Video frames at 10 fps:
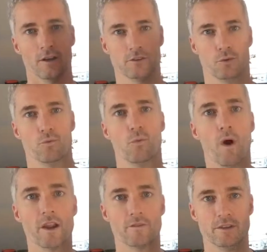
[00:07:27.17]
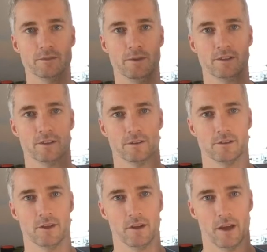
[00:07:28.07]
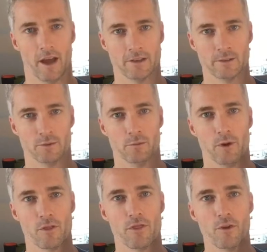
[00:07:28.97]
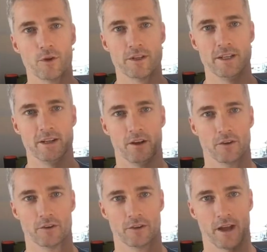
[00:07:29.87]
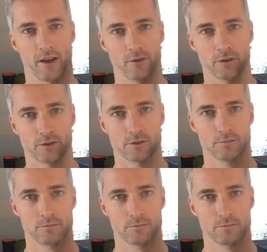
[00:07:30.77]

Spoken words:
So one of these pizzas adds up to about 1,300 calories.